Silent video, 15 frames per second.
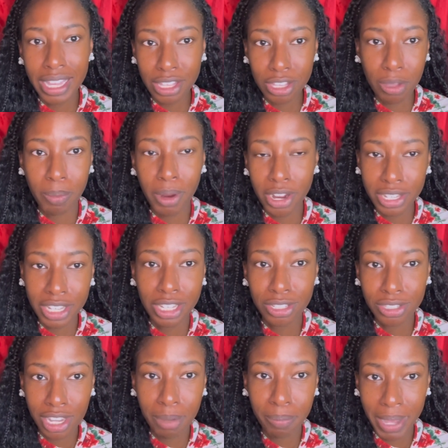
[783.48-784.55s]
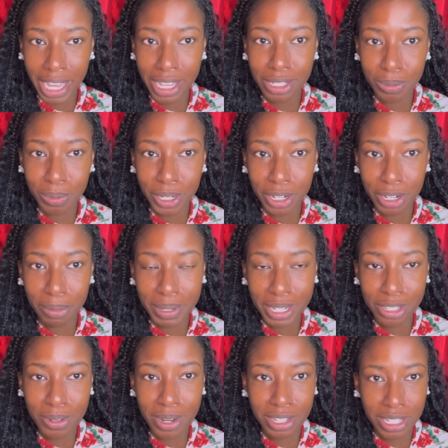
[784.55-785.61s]
that the Marquis stuck by his word,
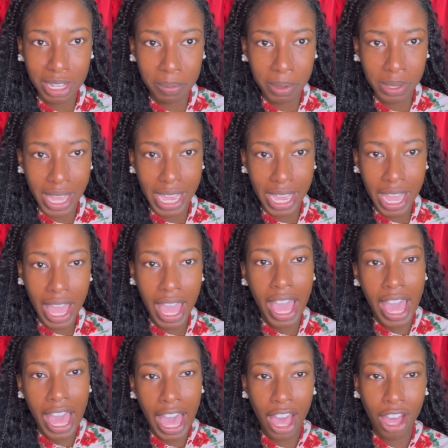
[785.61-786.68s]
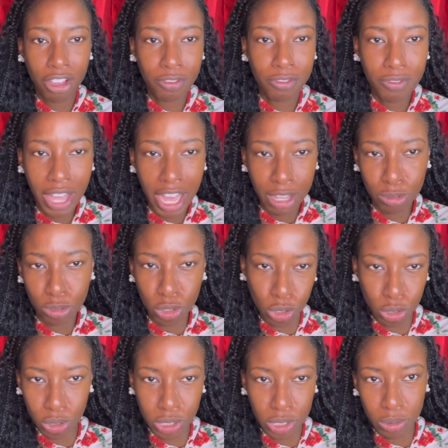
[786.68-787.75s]
because, you know, some people like, I'll
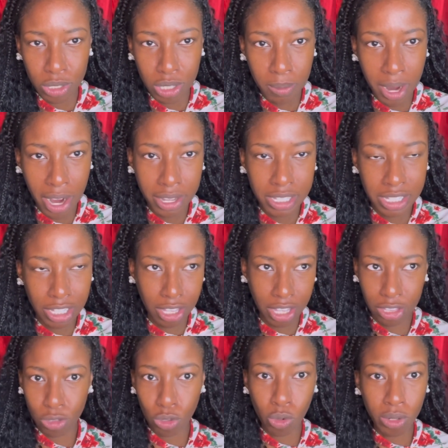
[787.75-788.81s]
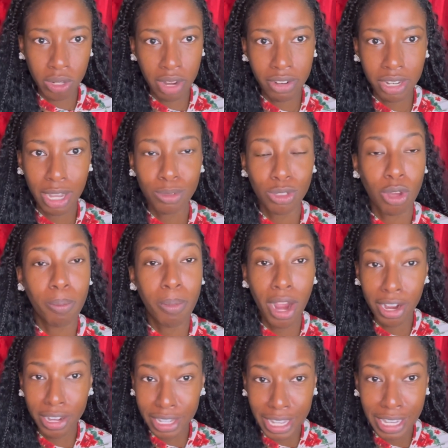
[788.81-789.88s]
duel you tomorrow. Like duel never comes. No,
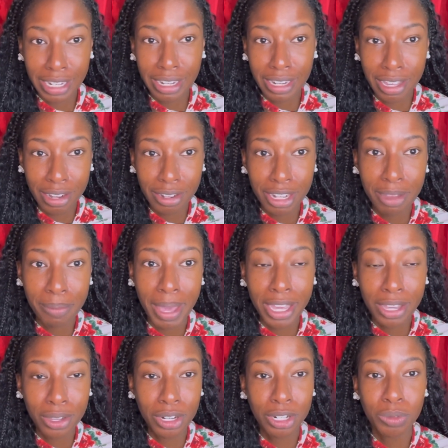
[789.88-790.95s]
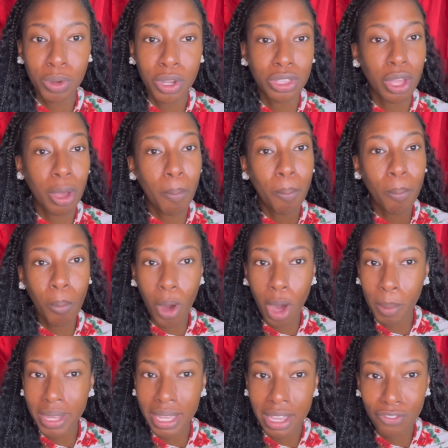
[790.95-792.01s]
Marquis literally made good on his word. The
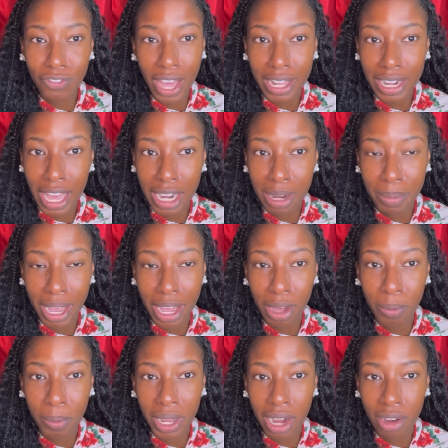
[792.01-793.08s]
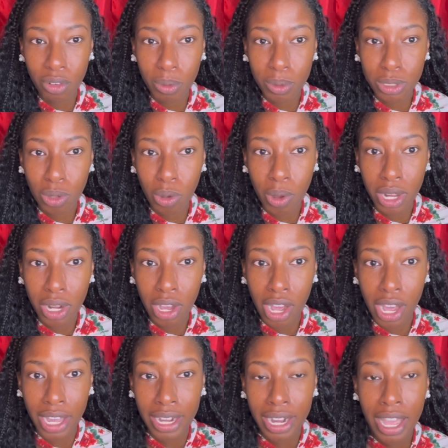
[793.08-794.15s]
moment he found out about whatever was going
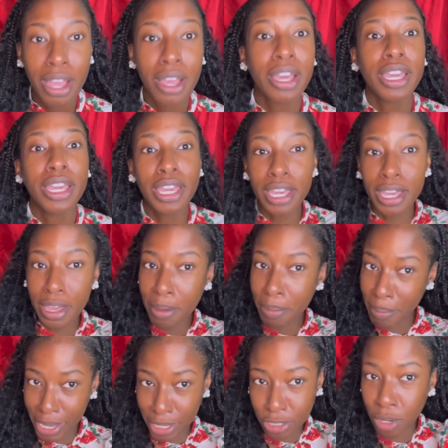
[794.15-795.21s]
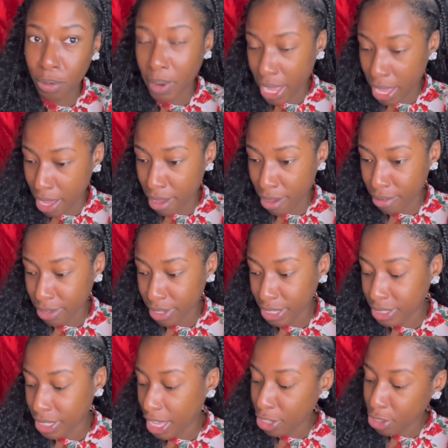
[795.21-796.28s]
on, he messed around.
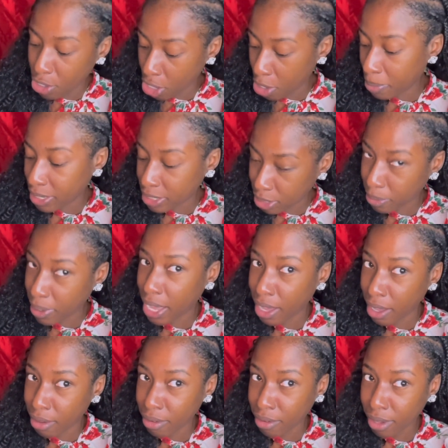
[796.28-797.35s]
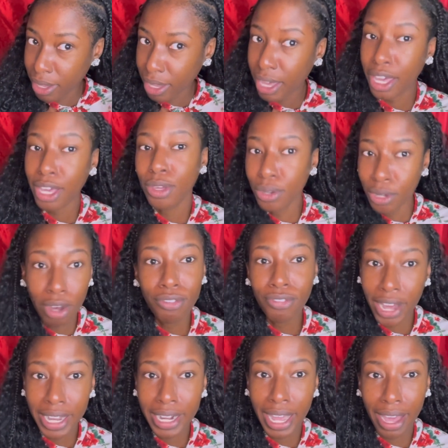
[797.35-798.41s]
He said, you gonna mess around and you're gonna
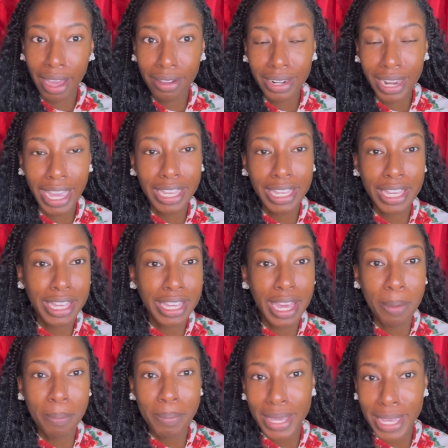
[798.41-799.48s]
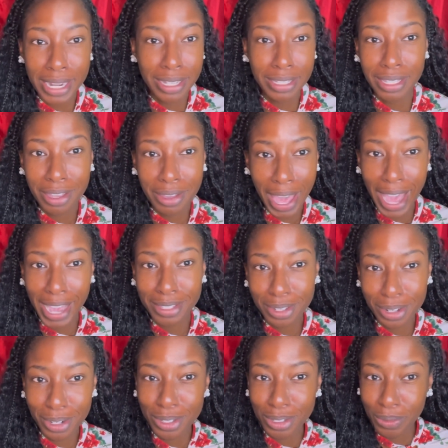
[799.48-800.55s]
find out. Like he immediately
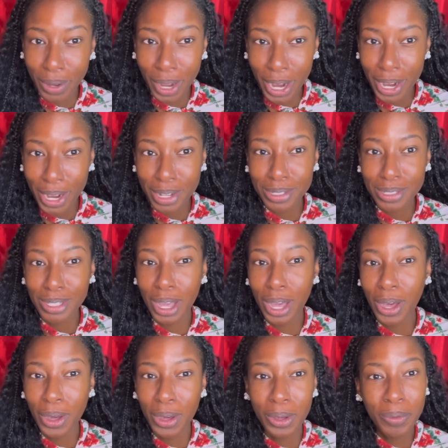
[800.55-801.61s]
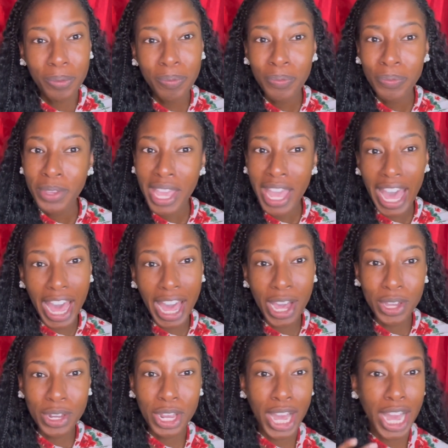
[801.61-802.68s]
acted on his word. So I
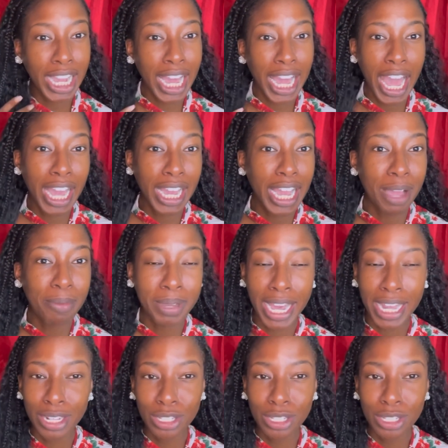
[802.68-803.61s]
don't know. I'm kind of